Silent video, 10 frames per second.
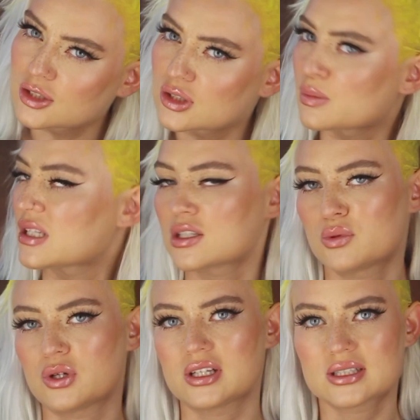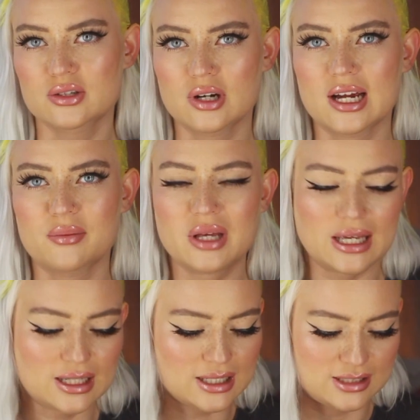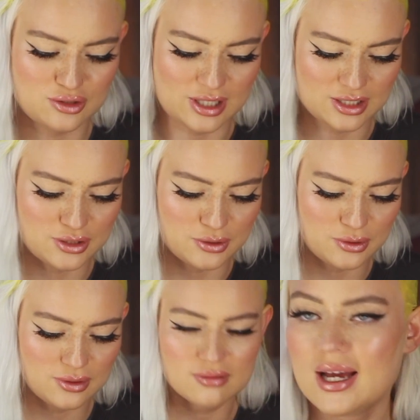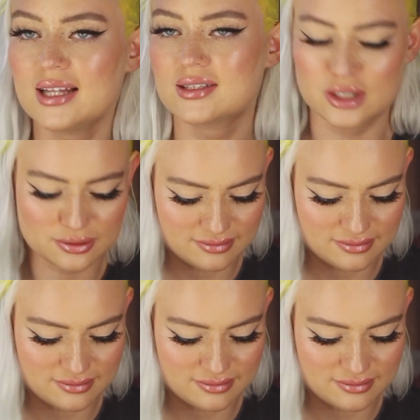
just message me on Instagram and I'll try to answer.